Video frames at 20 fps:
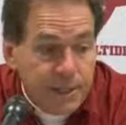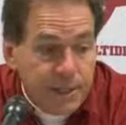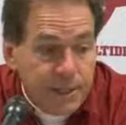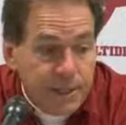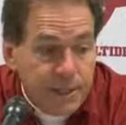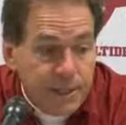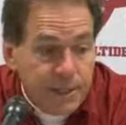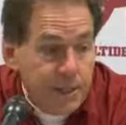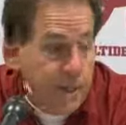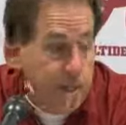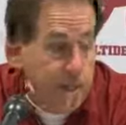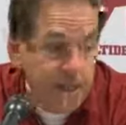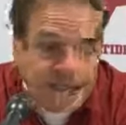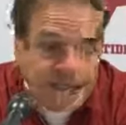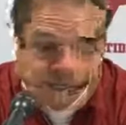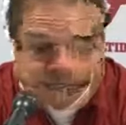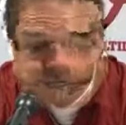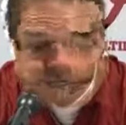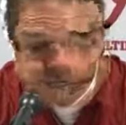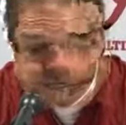again,
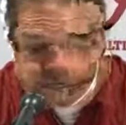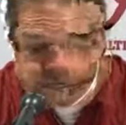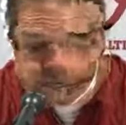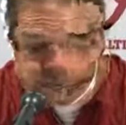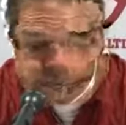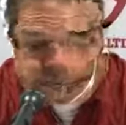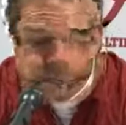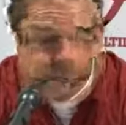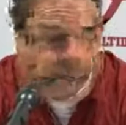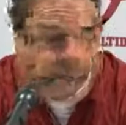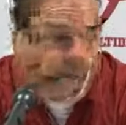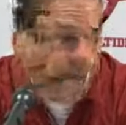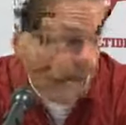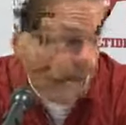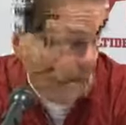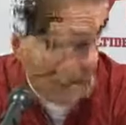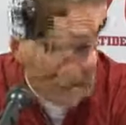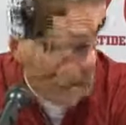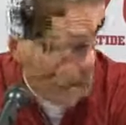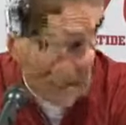third
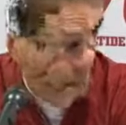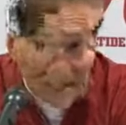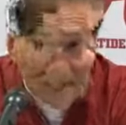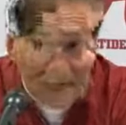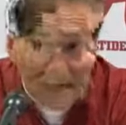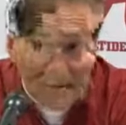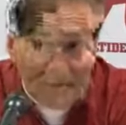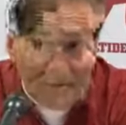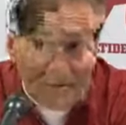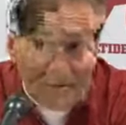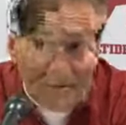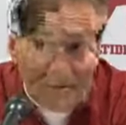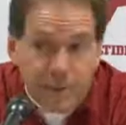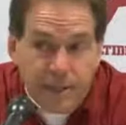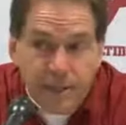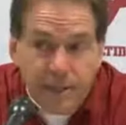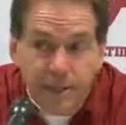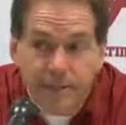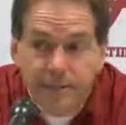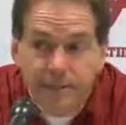down, they get another first
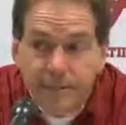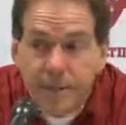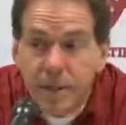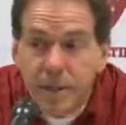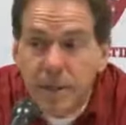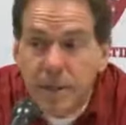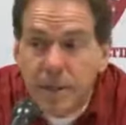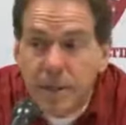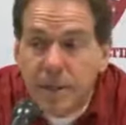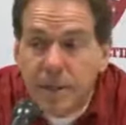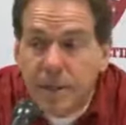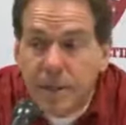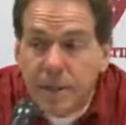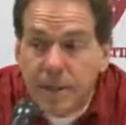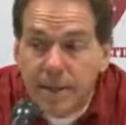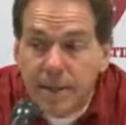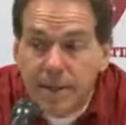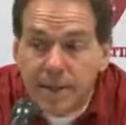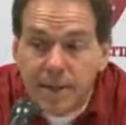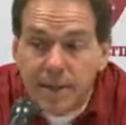down. Uh,
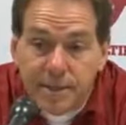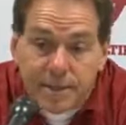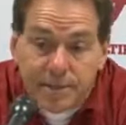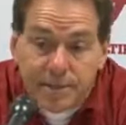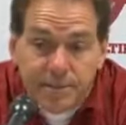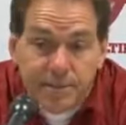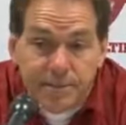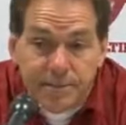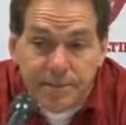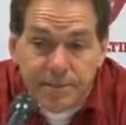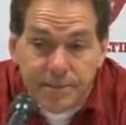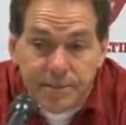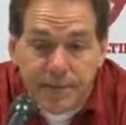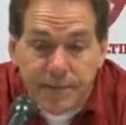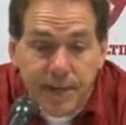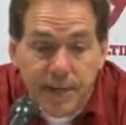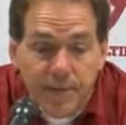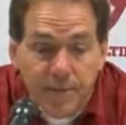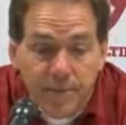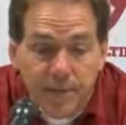that's
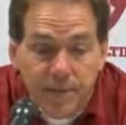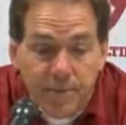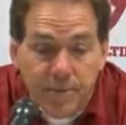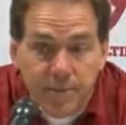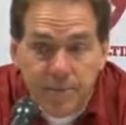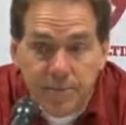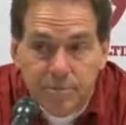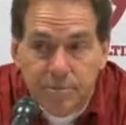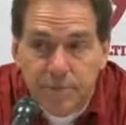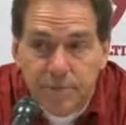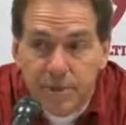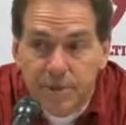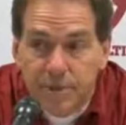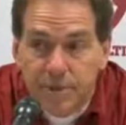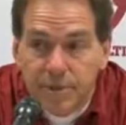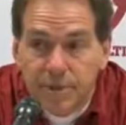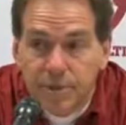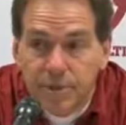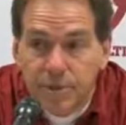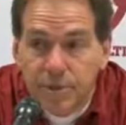that that was pretty
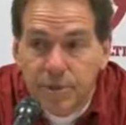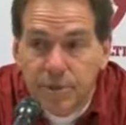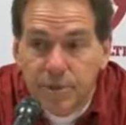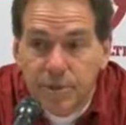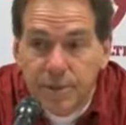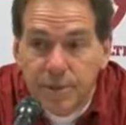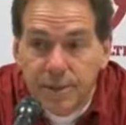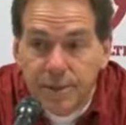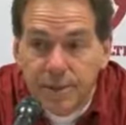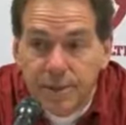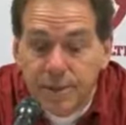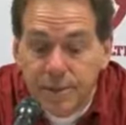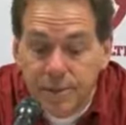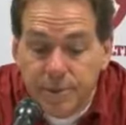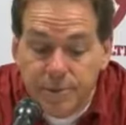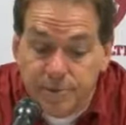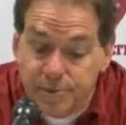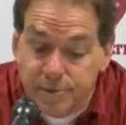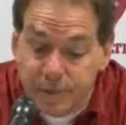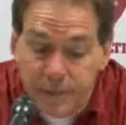much the story. So,
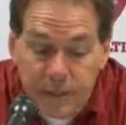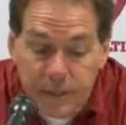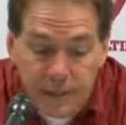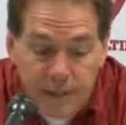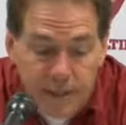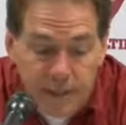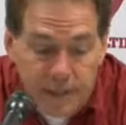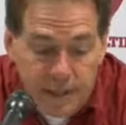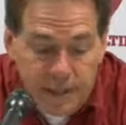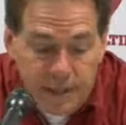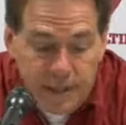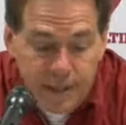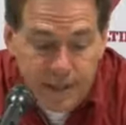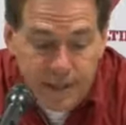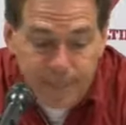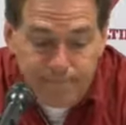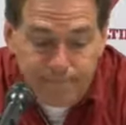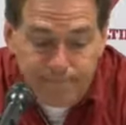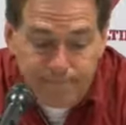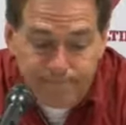
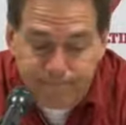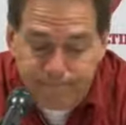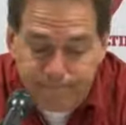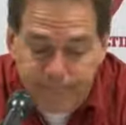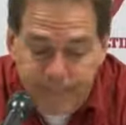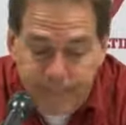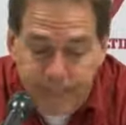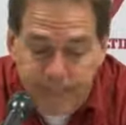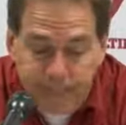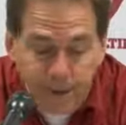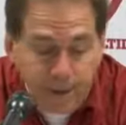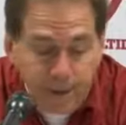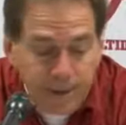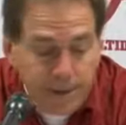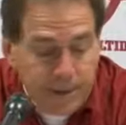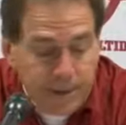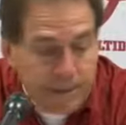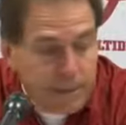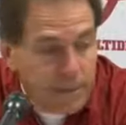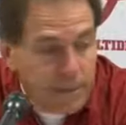um, got to do a
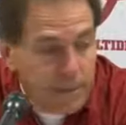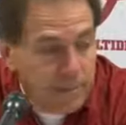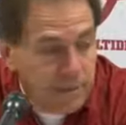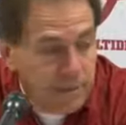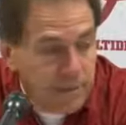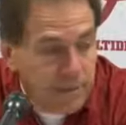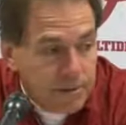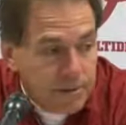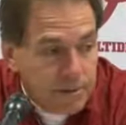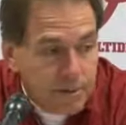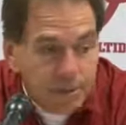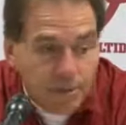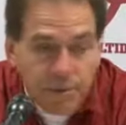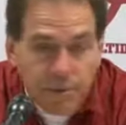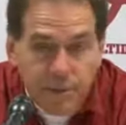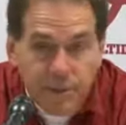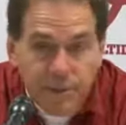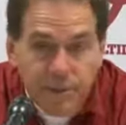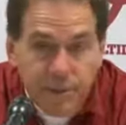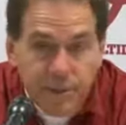better job in those
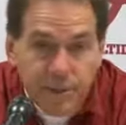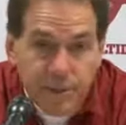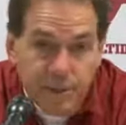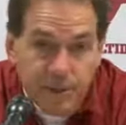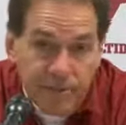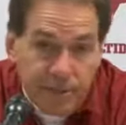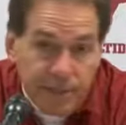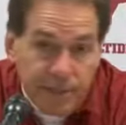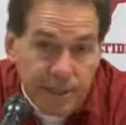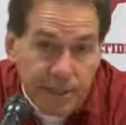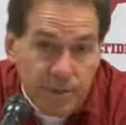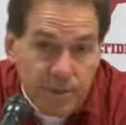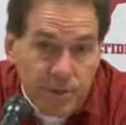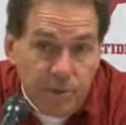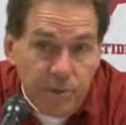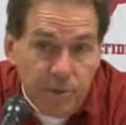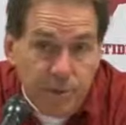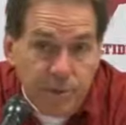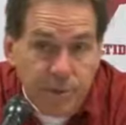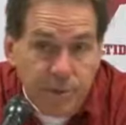situations, and we need to do a
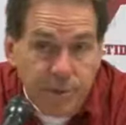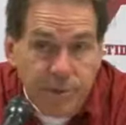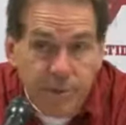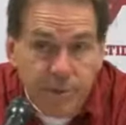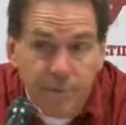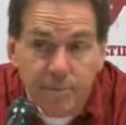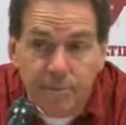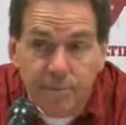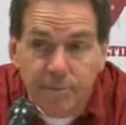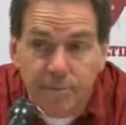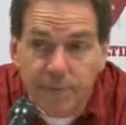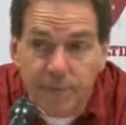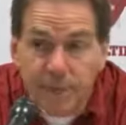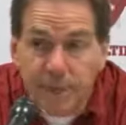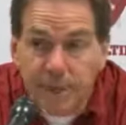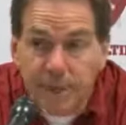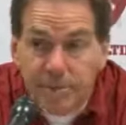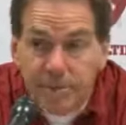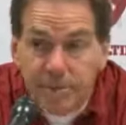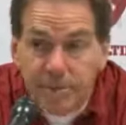better job of being
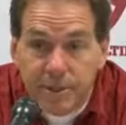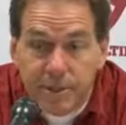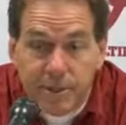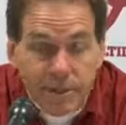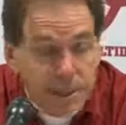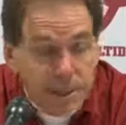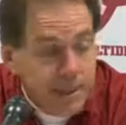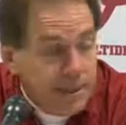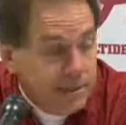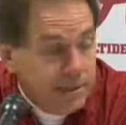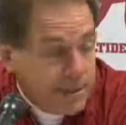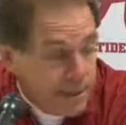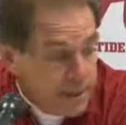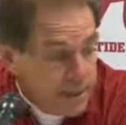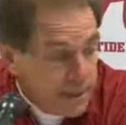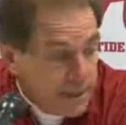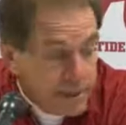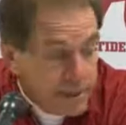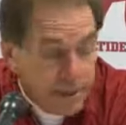able to sustain things